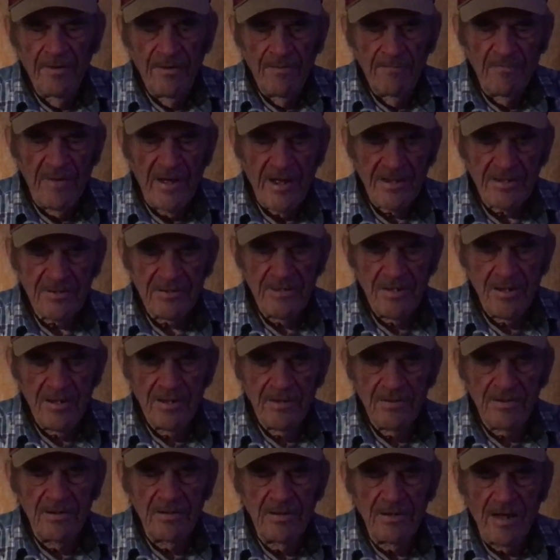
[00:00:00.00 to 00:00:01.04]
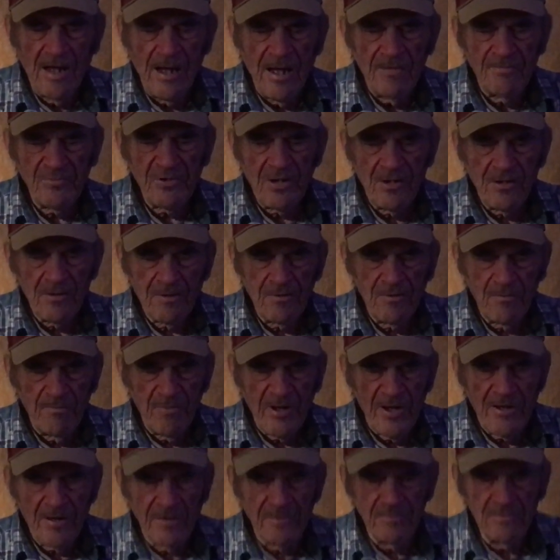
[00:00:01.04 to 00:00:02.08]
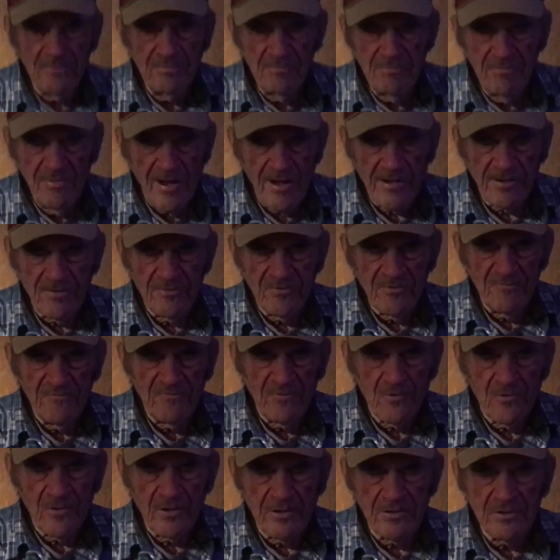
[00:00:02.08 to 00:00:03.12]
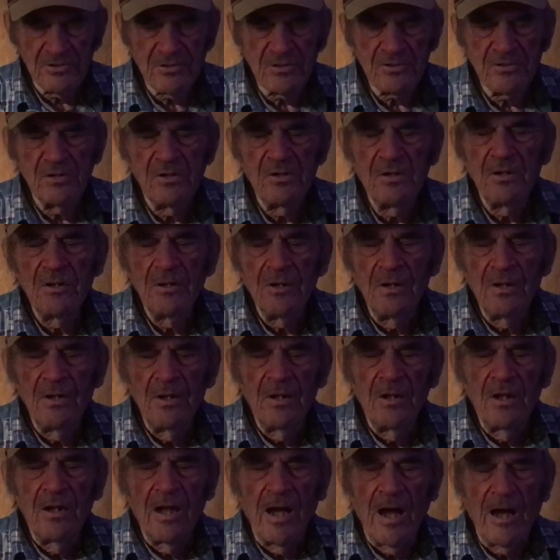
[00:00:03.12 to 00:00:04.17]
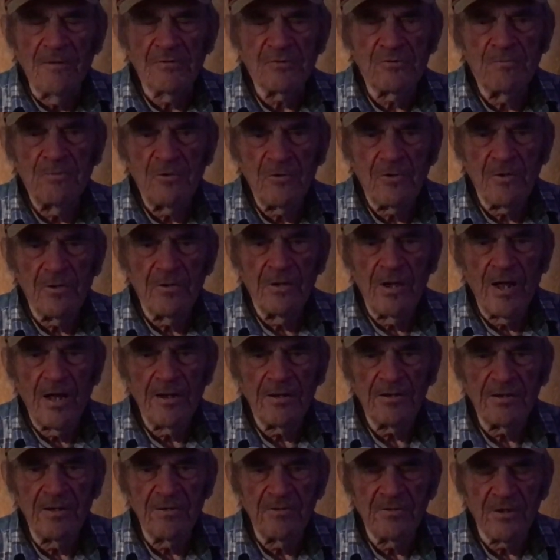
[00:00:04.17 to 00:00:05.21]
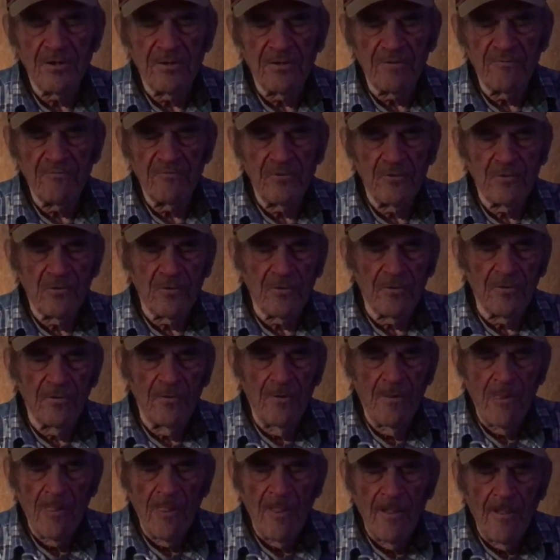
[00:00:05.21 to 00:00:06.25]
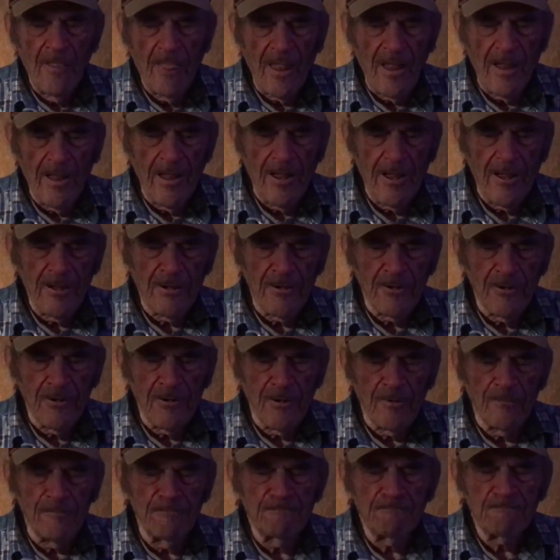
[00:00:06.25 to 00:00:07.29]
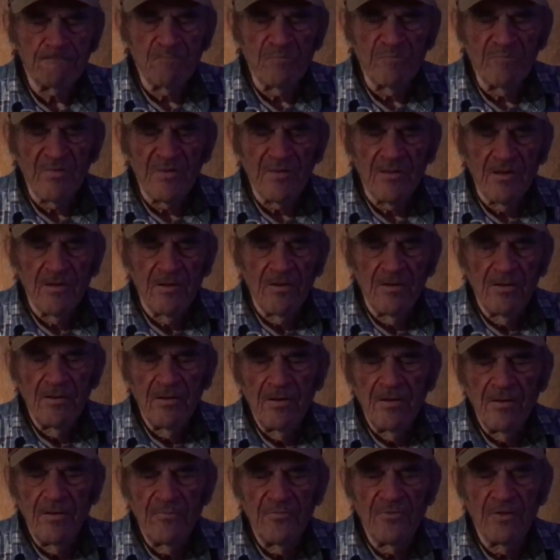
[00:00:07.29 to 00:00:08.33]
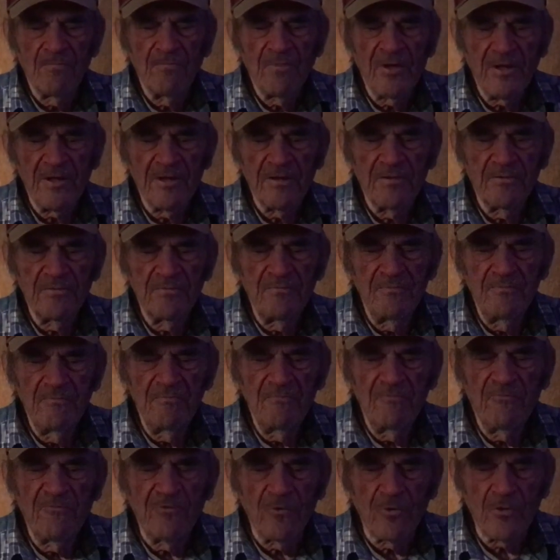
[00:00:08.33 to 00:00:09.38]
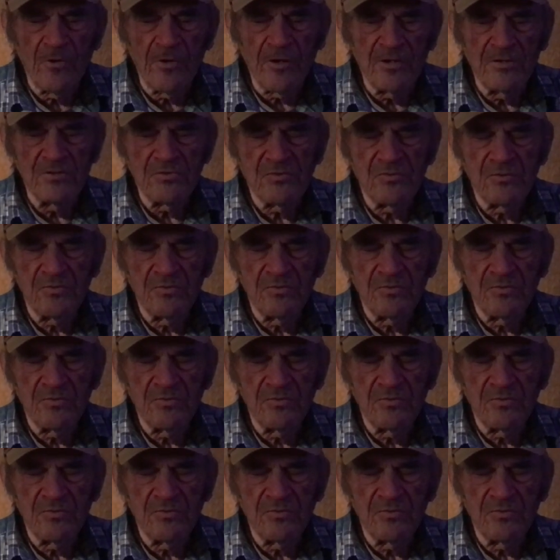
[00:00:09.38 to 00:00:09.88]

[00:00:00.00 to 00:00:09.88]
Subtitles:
back then, I'm talking about back in the 40s. I was born in 1934, and the mid 40s